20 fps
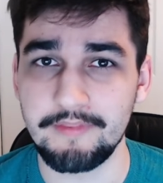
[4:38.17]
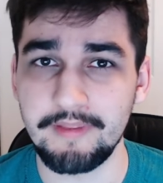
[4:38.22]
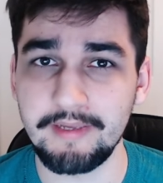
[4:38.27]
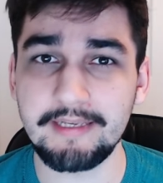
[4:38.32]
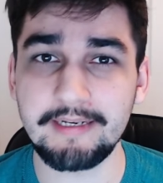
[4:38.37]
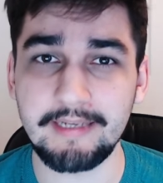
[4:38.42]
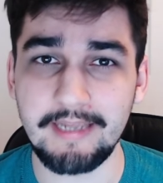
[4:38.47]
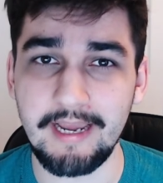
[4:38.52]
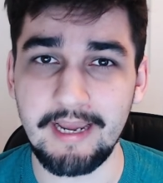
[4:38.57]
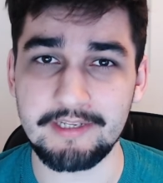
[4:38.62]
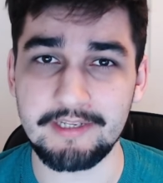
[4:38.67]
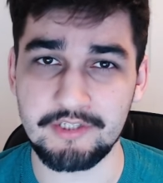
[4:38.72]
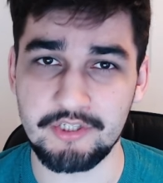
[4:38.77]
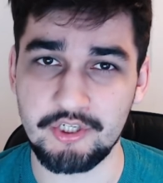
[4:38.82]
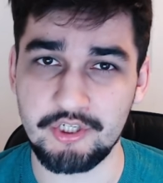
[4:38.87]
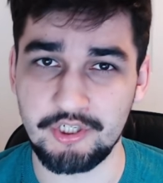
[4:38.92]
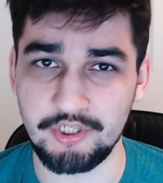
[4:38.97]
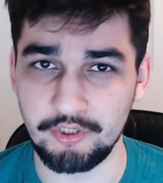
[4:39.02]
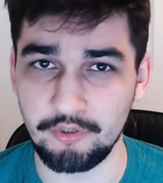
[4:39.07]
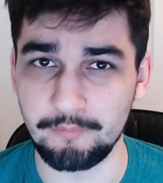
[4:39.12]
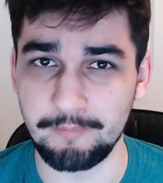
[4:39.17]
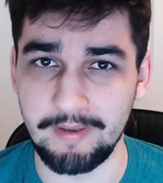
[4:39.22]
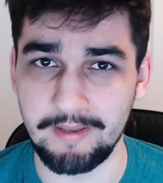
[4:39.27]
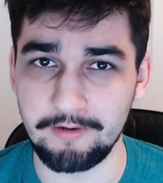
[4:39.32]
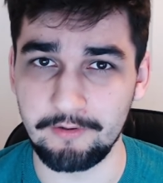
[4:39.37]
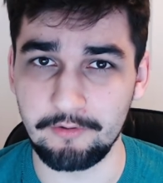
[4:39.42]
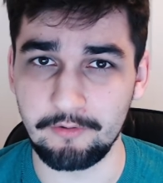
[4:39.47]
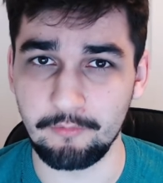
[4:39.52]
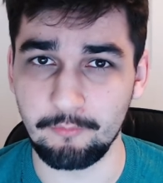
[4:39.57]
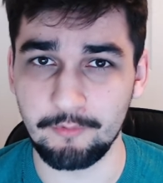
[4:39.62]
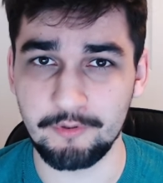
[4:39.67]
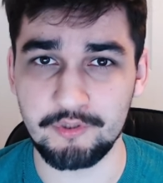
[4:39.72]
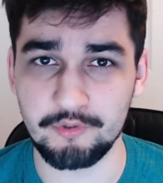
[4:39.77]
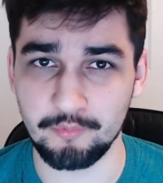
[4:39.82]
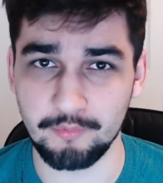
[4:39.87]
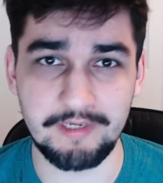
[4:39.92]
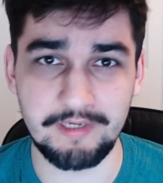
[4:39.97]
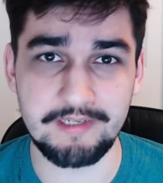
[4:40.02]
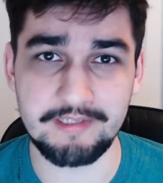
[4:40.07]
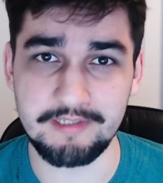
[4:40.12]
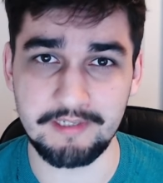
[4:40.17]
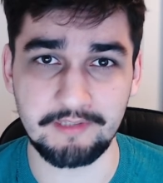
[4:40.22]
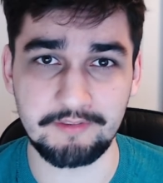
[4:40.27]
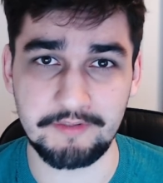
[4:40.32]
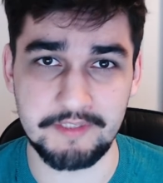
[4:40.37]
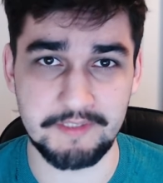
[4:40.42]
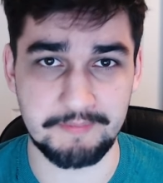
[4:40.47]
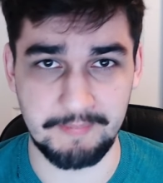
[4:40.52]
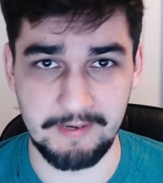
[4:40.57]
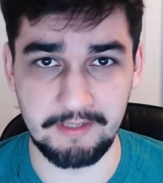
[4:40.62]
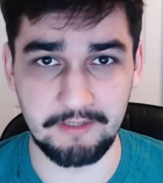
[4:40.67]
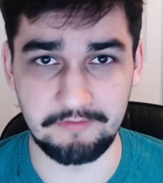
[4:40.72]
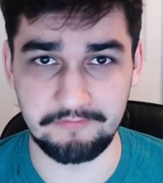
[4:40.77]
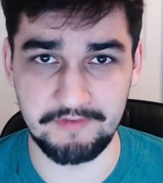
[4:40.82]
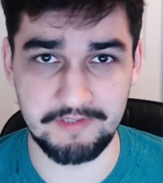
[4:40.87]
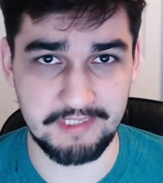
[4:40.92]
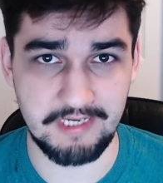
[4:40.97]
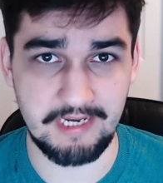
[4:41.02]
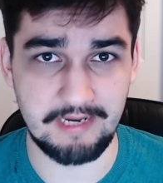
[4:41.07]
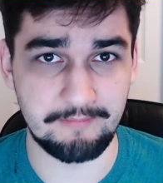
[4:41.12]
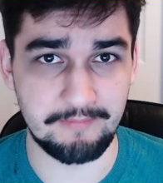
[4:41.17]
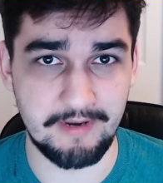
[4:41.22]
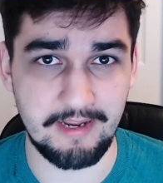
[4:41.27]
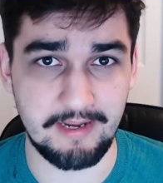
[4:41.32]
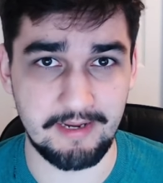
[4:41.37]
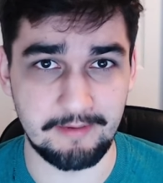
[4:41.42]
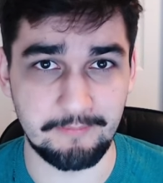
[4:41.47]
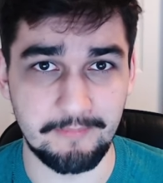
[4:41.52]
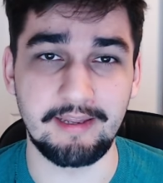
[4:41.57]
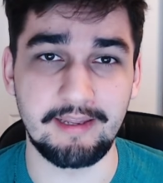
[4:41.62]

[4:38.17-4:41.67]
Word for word: They can cast Chill Metal, which reads like the spell of the same name,